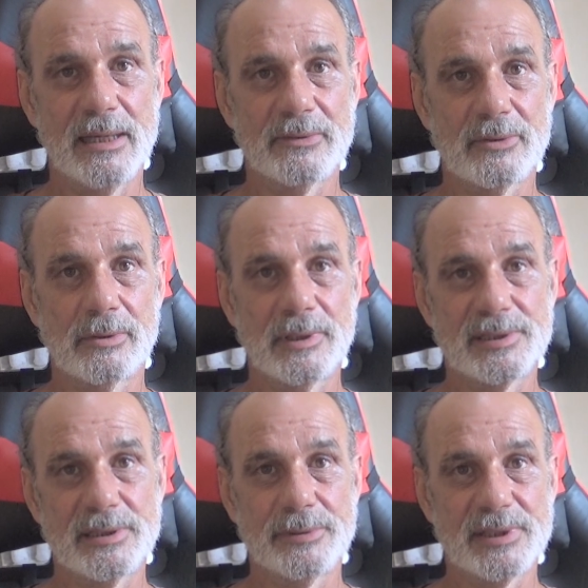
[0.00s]
and of
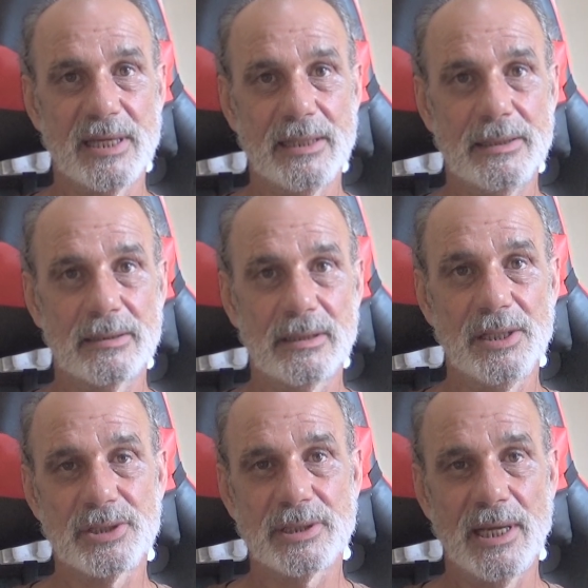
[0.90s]
course it was getting near
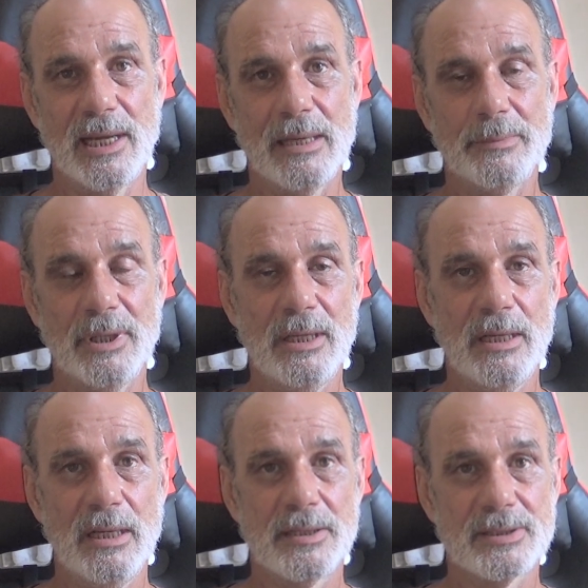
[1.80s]
lunchtime,
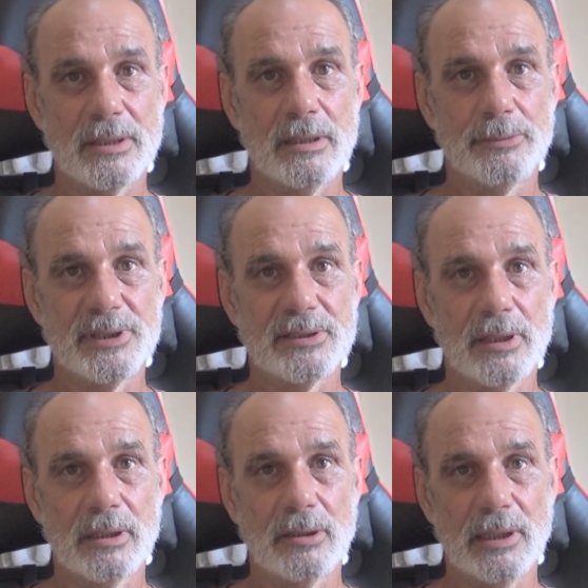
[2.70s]
so we
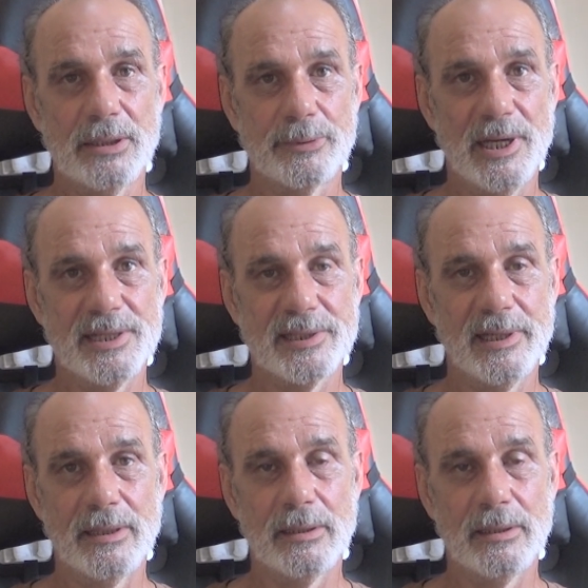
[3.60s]
started cooking rice in it.